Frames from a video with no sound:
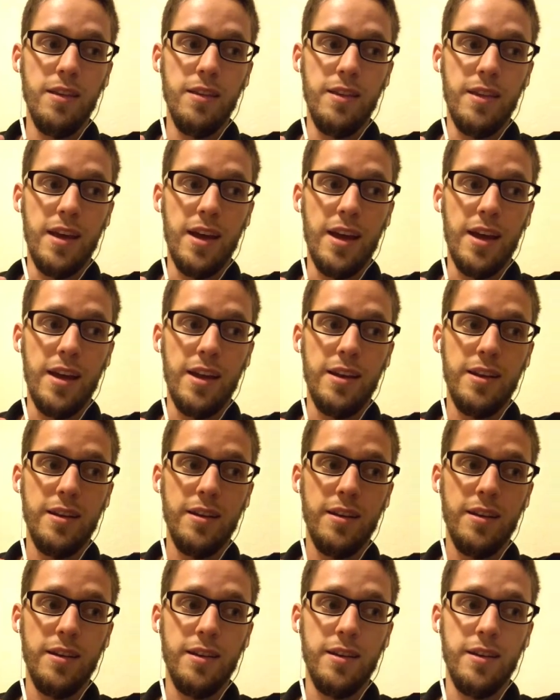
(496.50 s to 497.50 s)
that
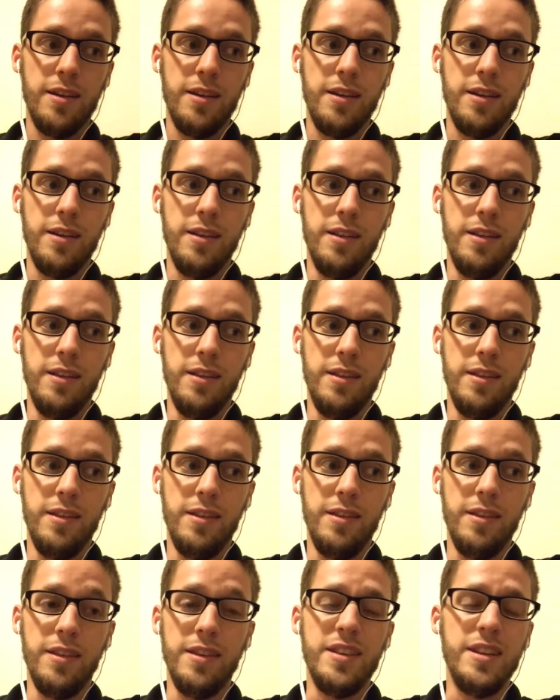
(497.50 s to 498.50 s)

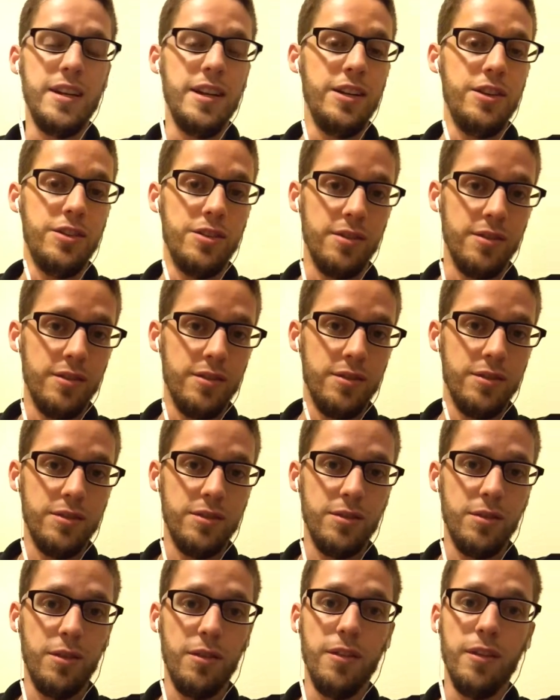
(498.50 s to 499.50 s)
the teachers
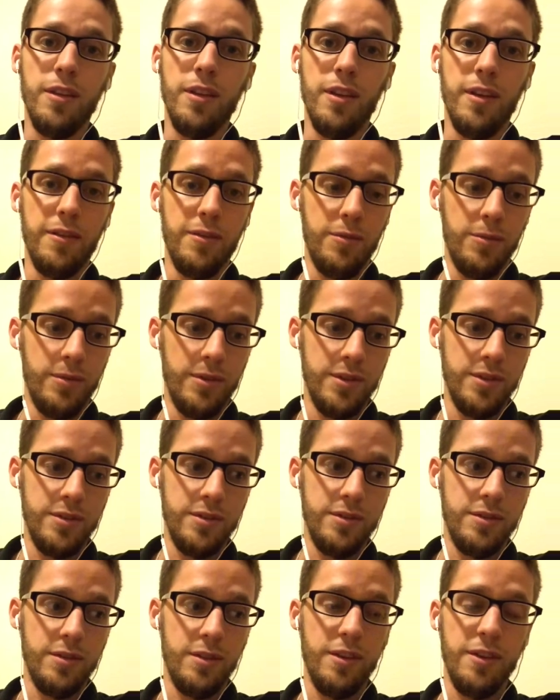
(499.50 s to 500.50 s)
or the loved
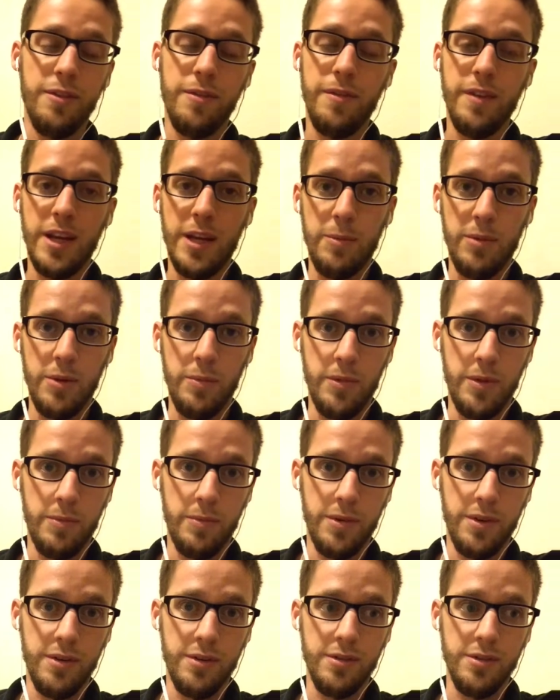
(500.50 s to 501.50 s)
ones or the family
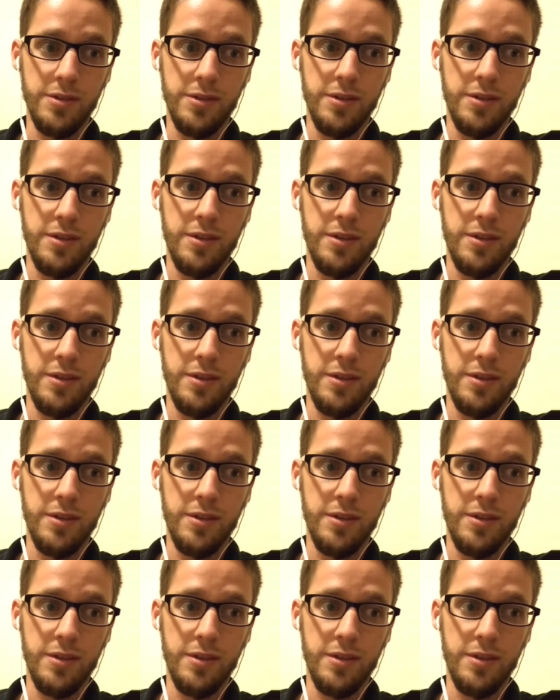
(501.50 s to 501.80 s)
members